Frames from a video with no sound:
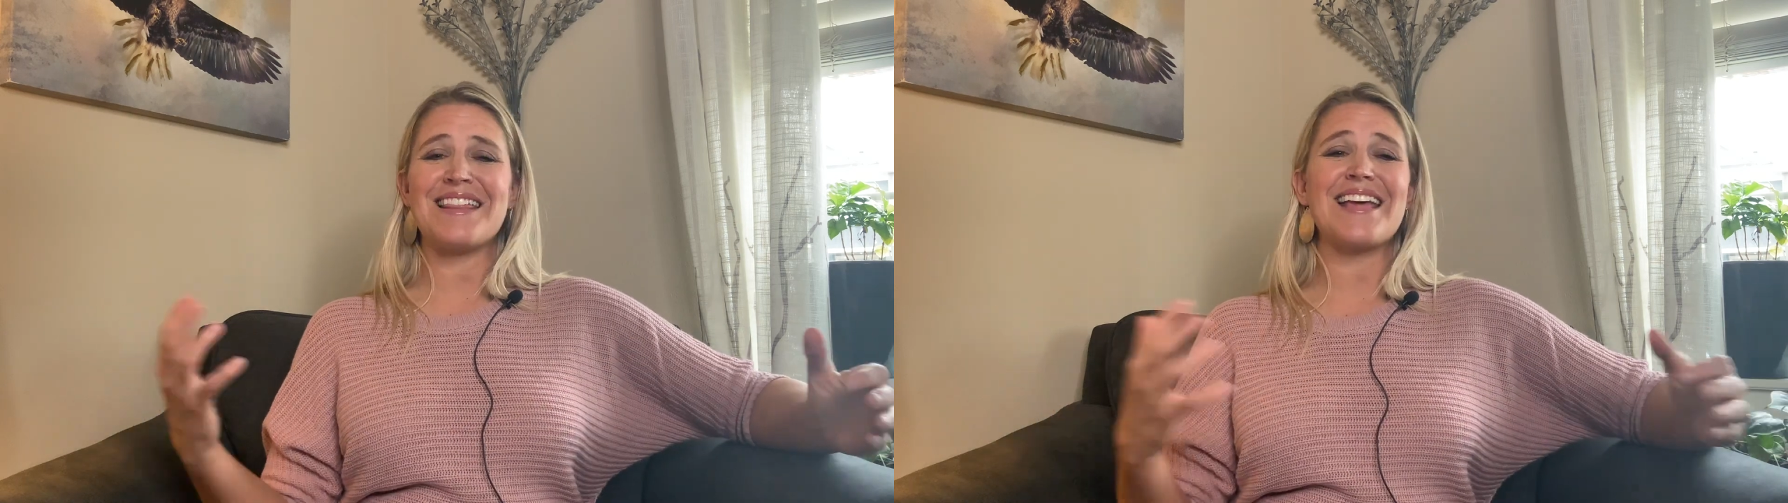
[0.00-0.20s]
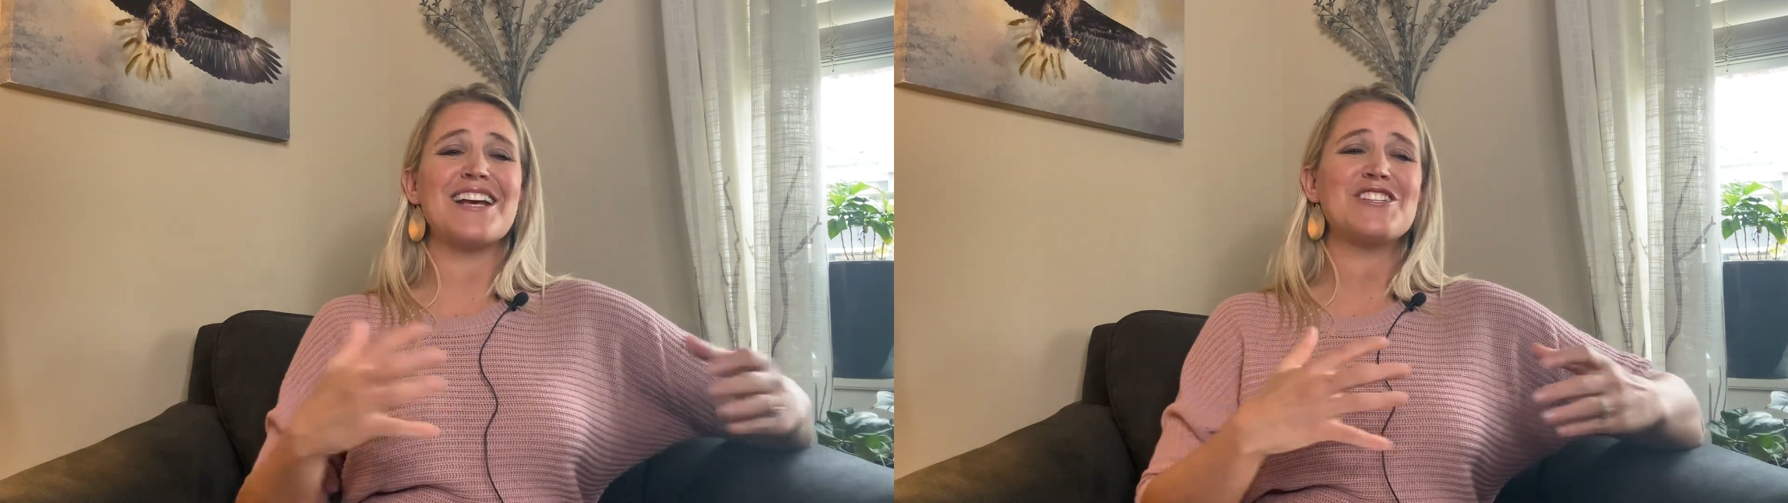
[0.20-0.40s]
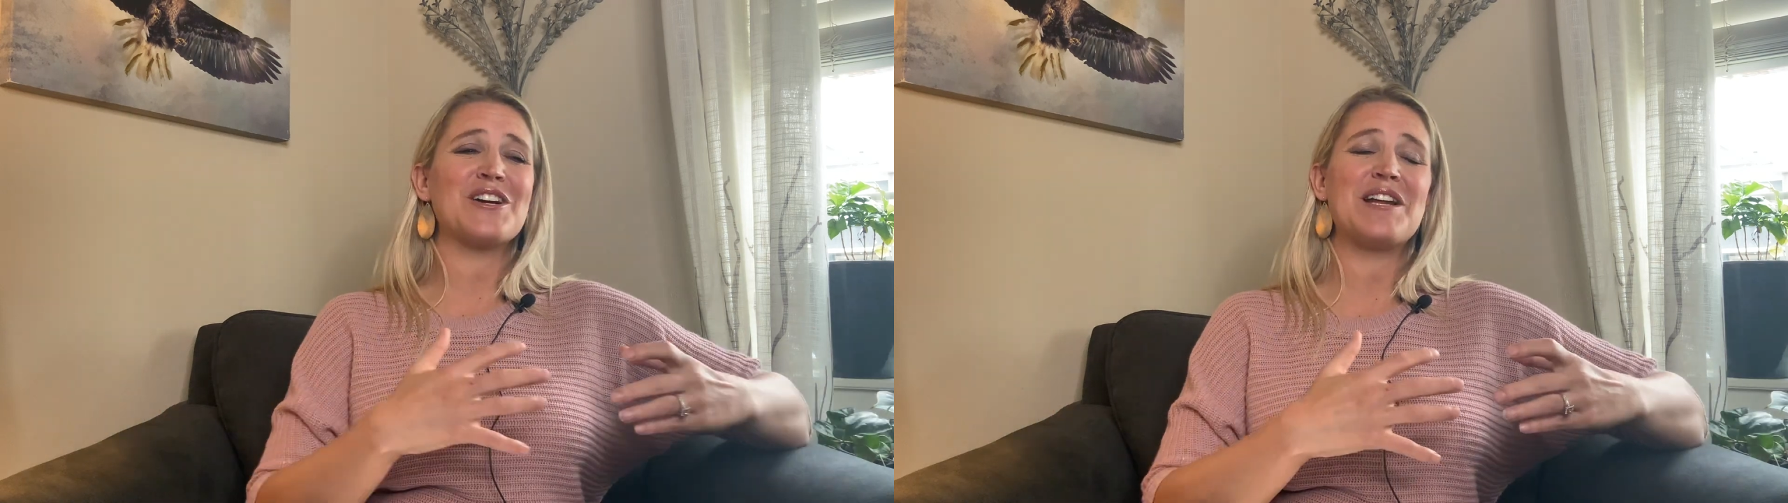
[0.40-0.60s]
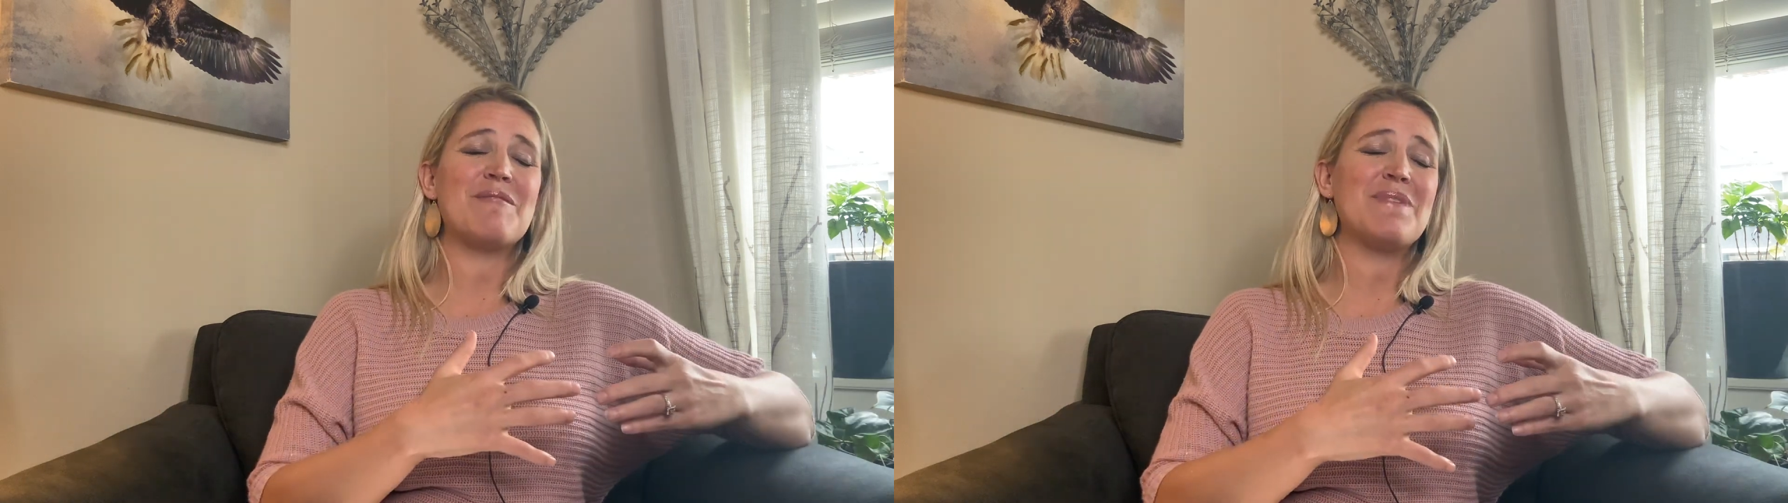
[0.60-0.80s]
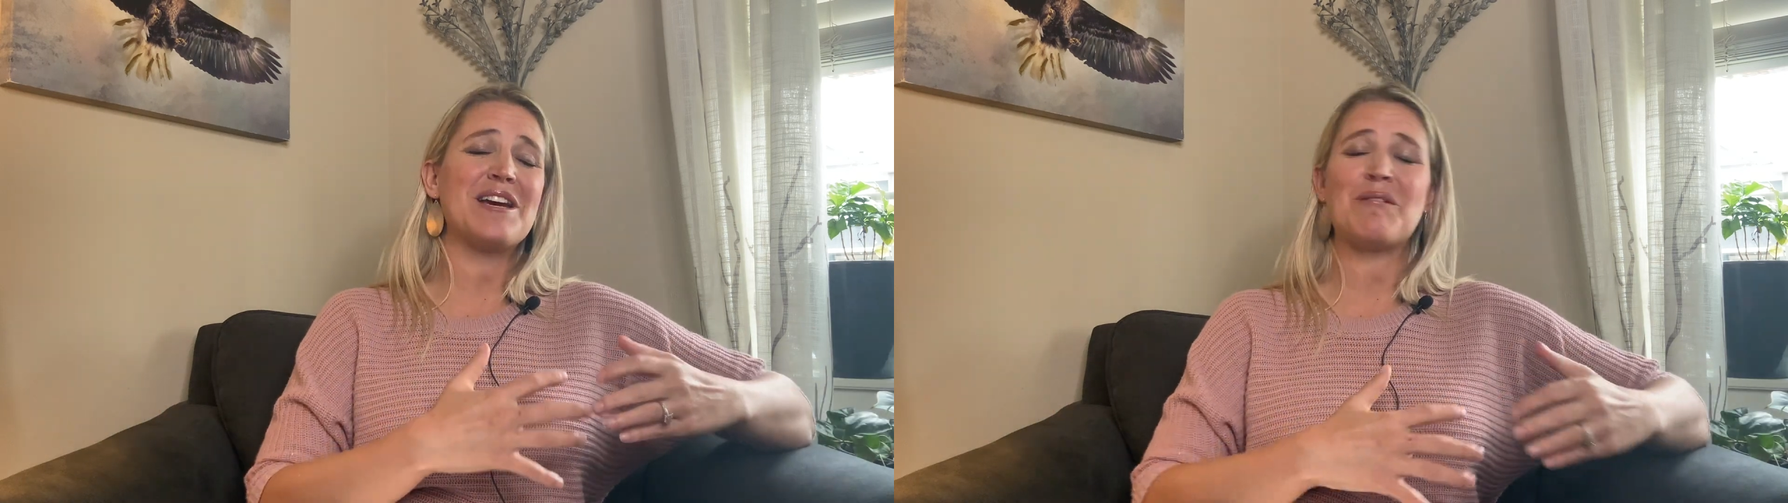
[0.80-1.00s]
Things are going to
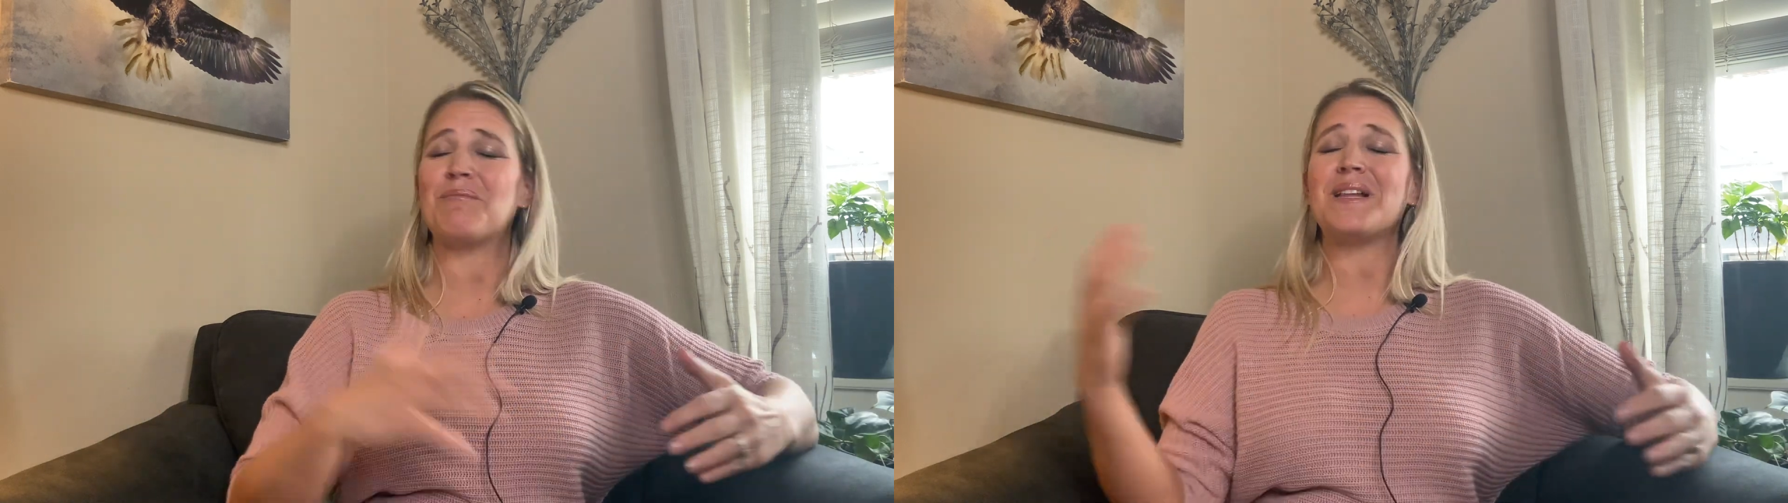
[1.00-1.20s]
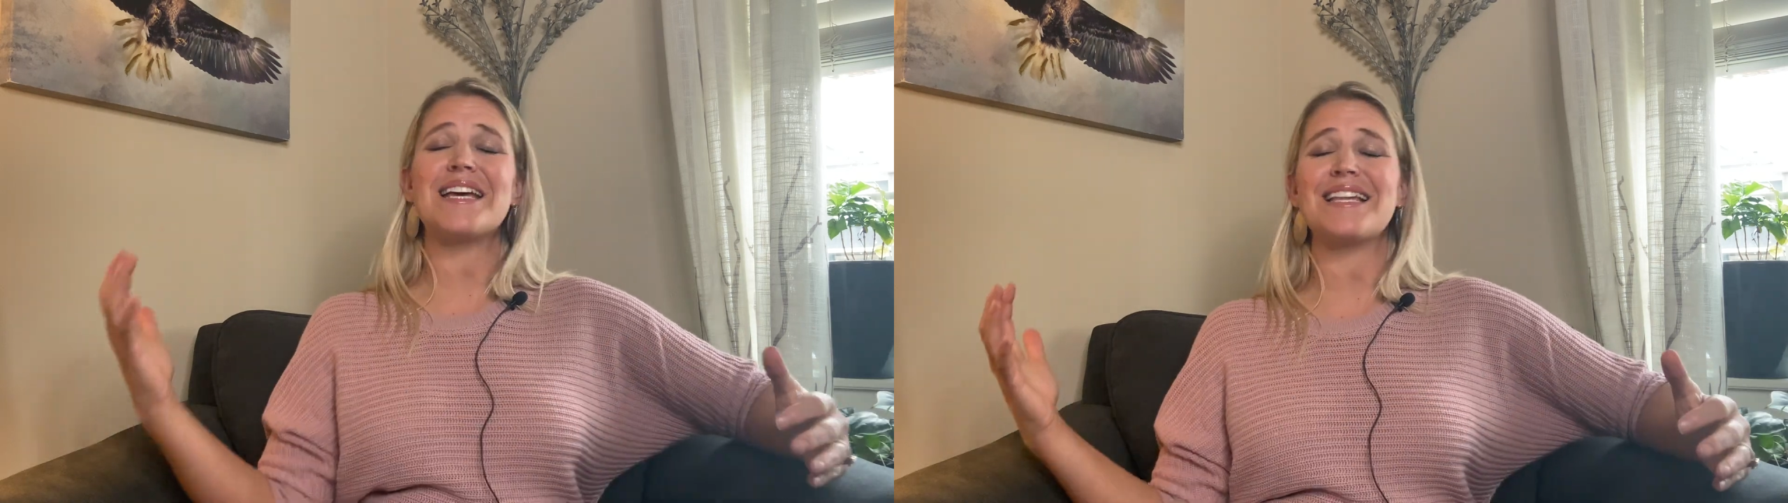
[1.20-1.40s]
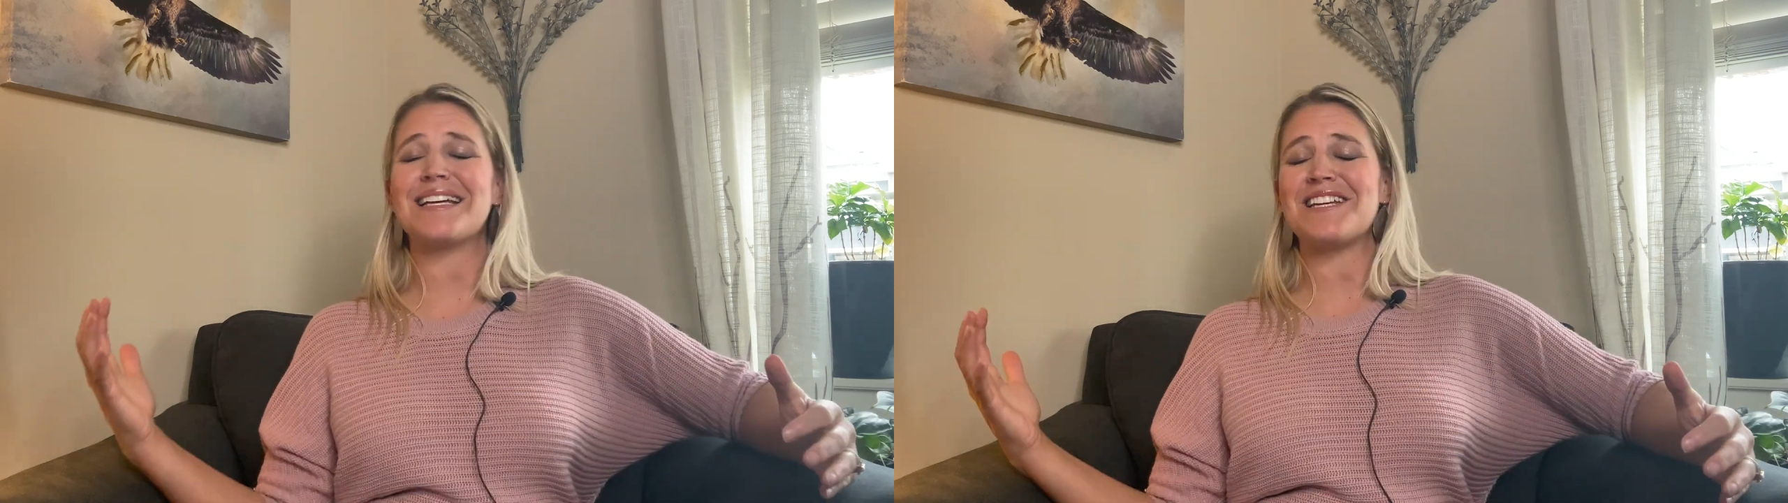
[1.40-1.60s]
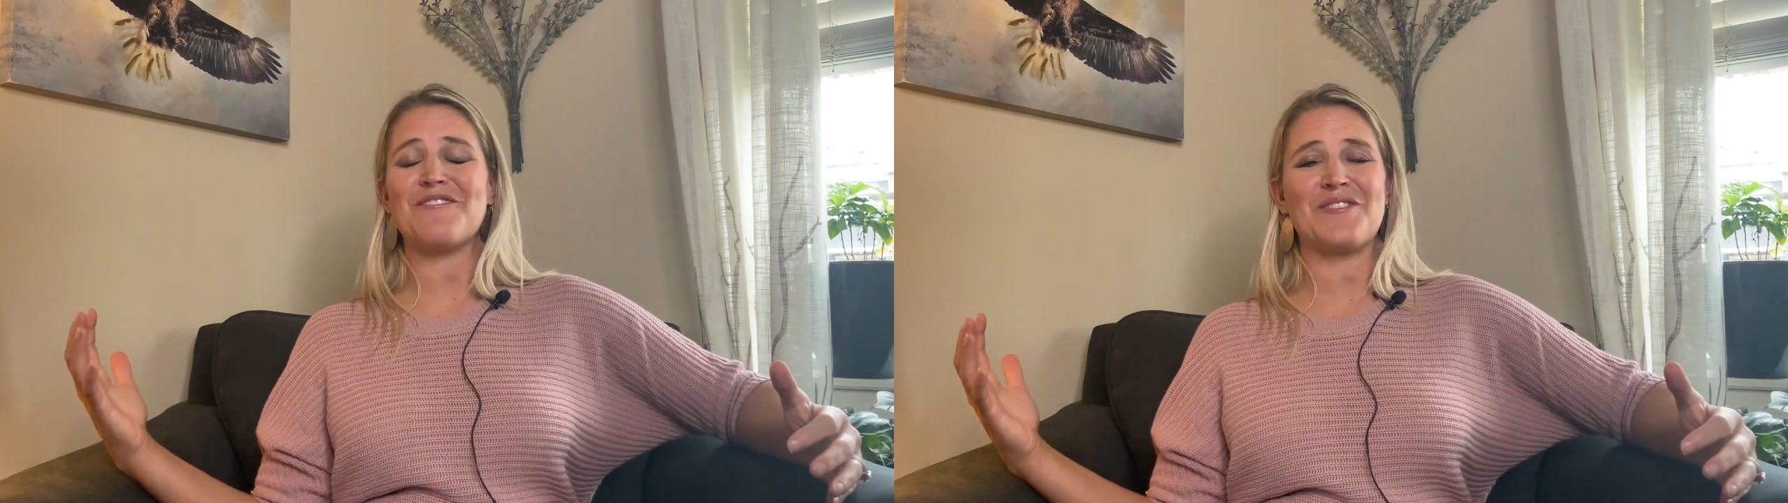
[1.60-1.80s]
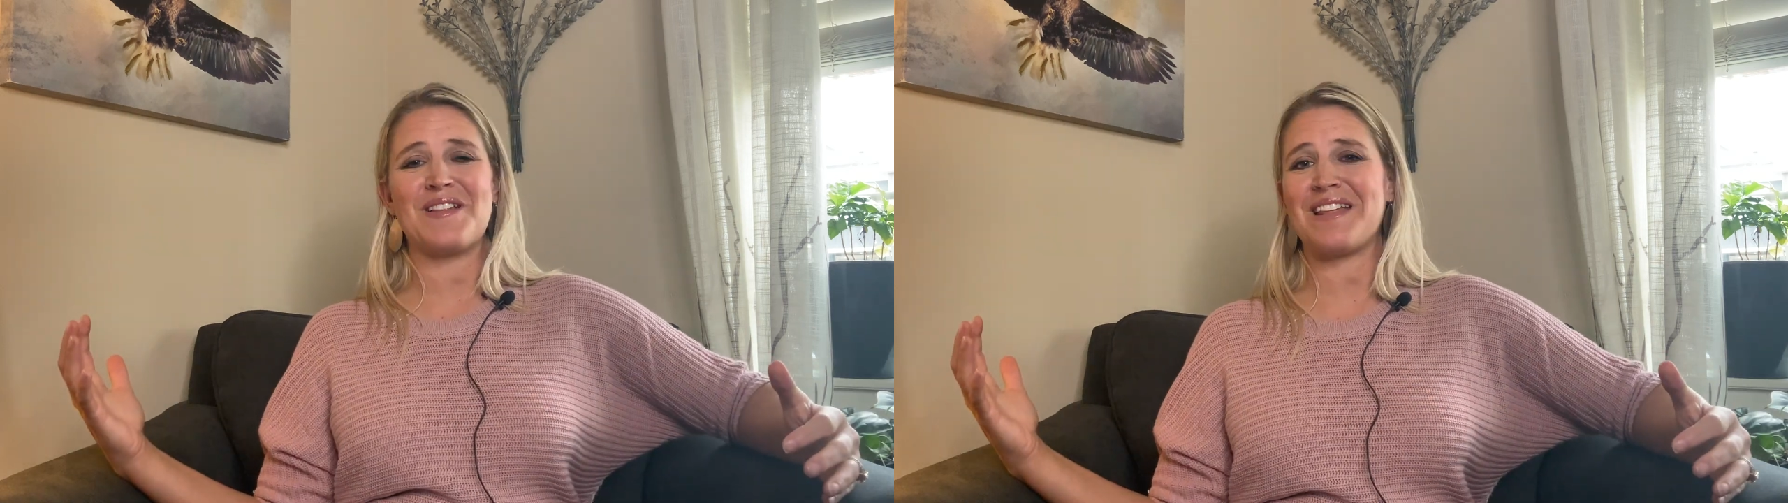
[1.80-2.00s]
be completely
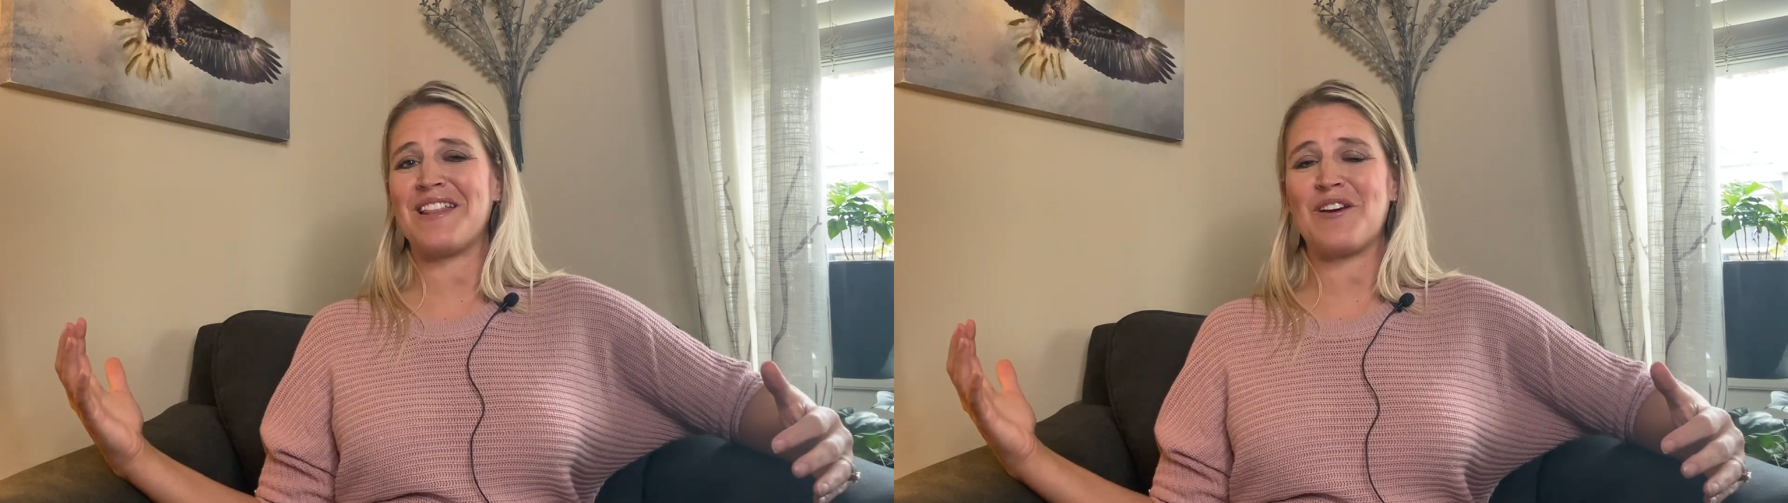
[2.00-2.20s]
different than